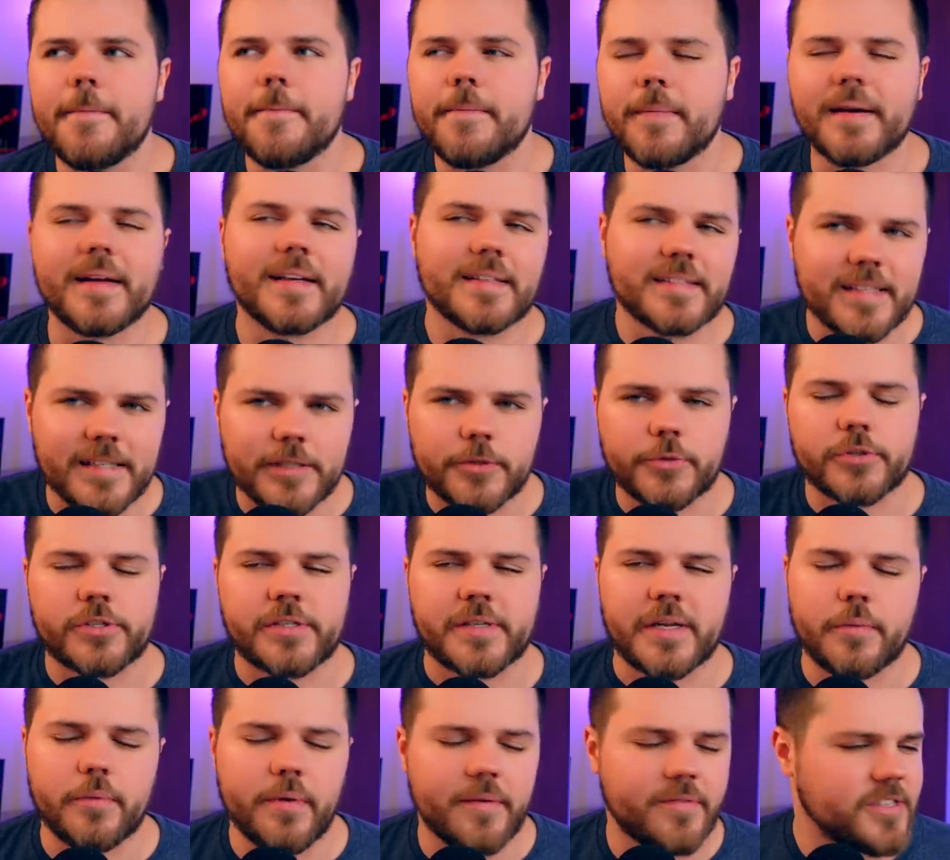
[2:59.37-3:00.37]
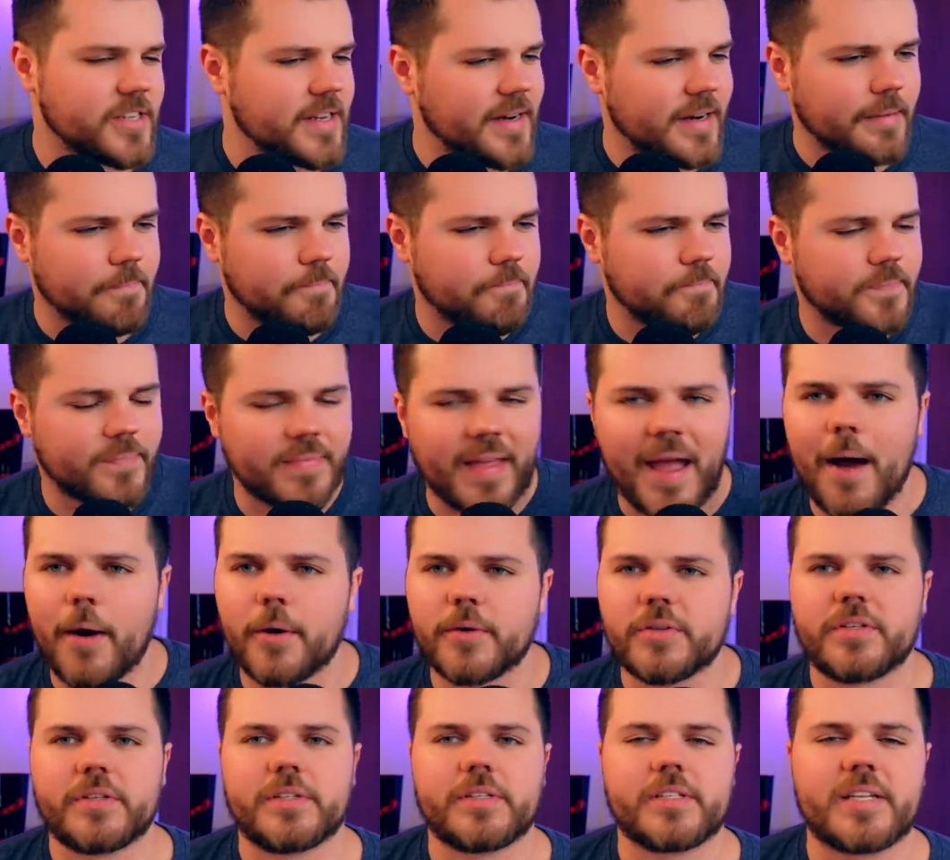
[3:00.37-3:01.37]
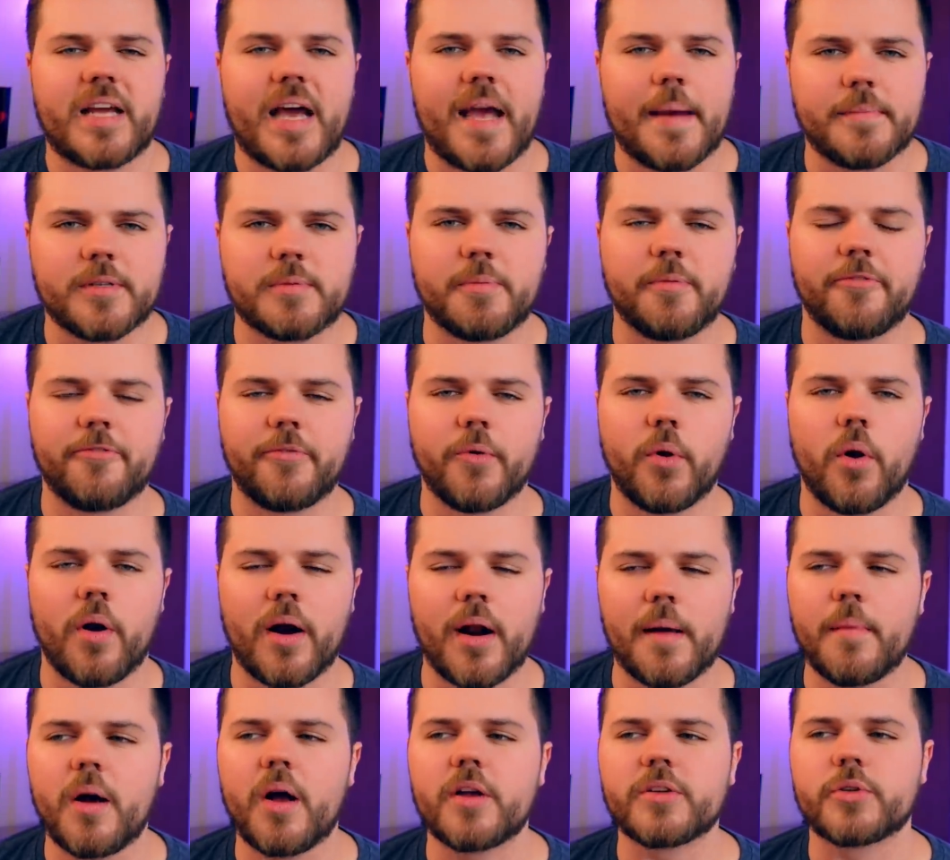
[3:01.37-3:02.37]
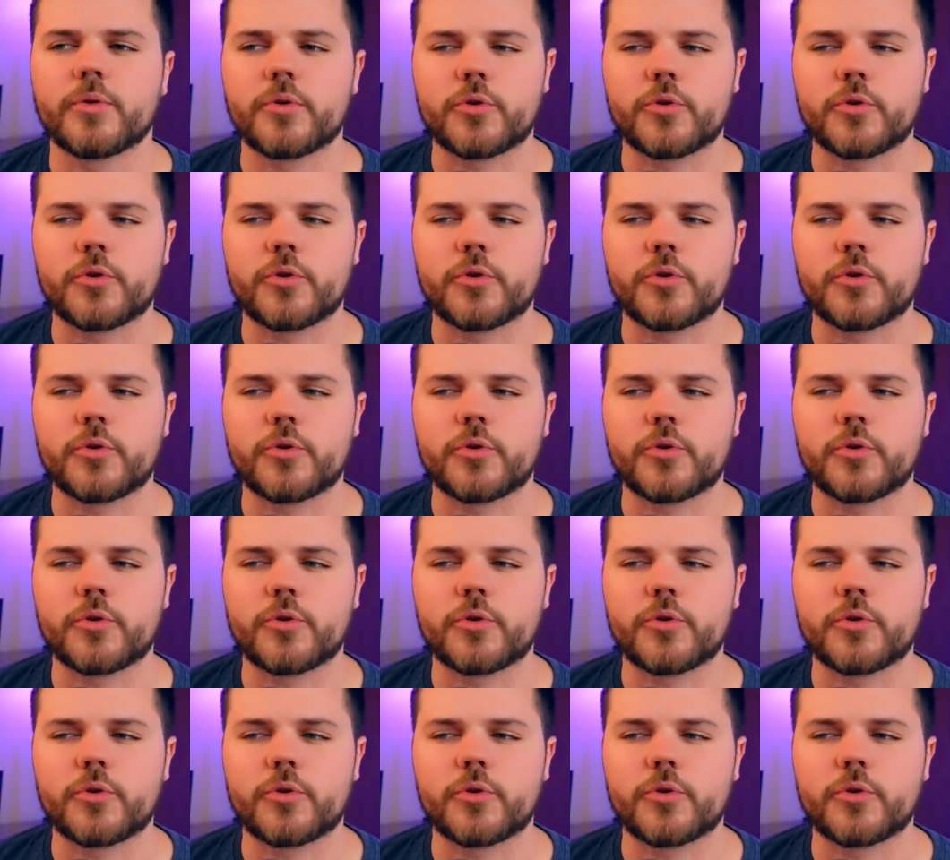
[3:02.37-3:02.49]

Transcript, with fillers: Well, that's interesting. We've seen it a thousand times before, and I'm also